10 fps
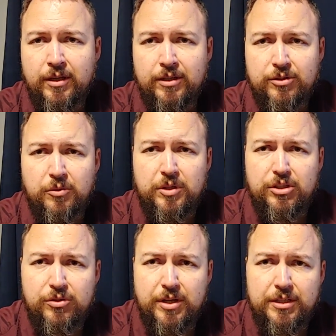So, what
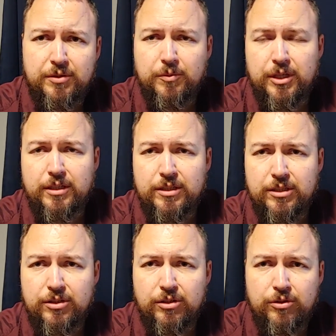strengths and
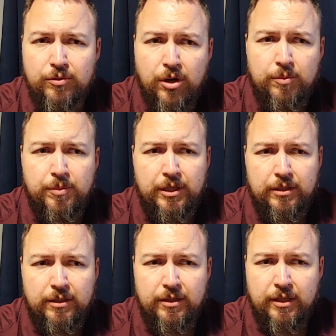weaknesses are you
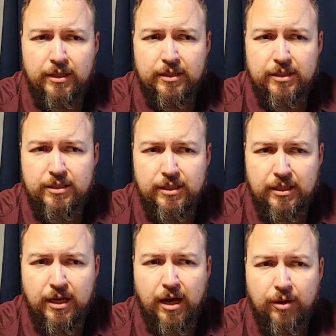hoping to see
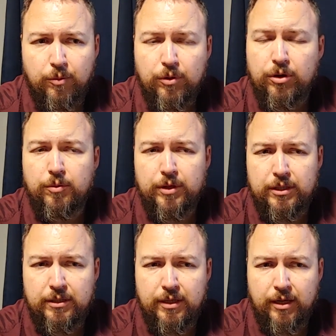God work
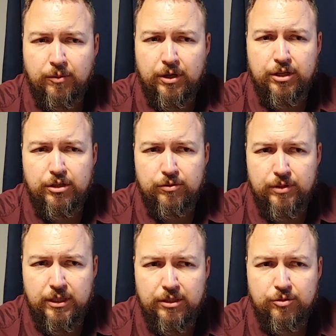with today? Where do you
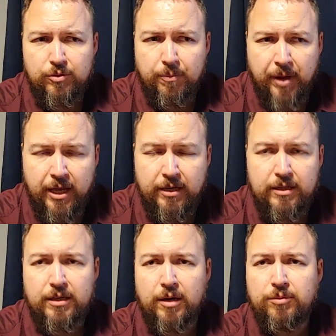need to repent
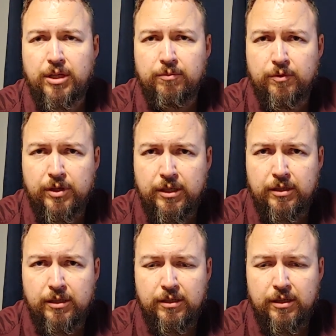and come to Him for
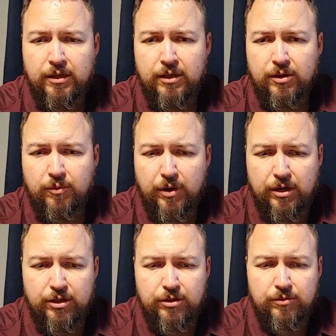healing? Where
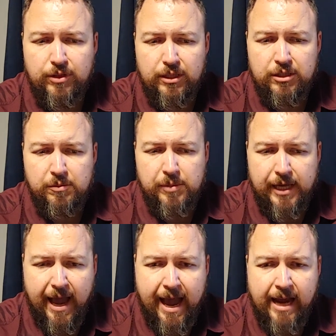do you need to
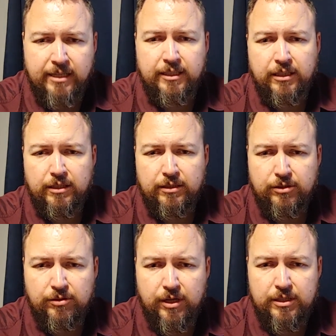be acting,
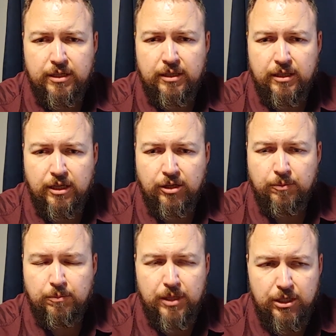trusting that He'll
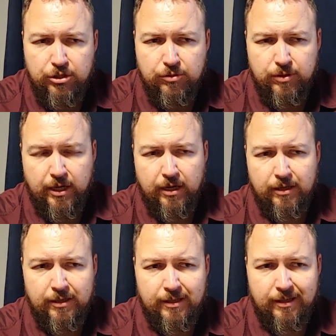meet you
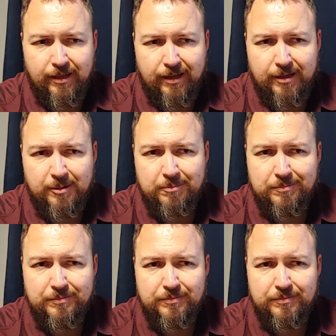there, um,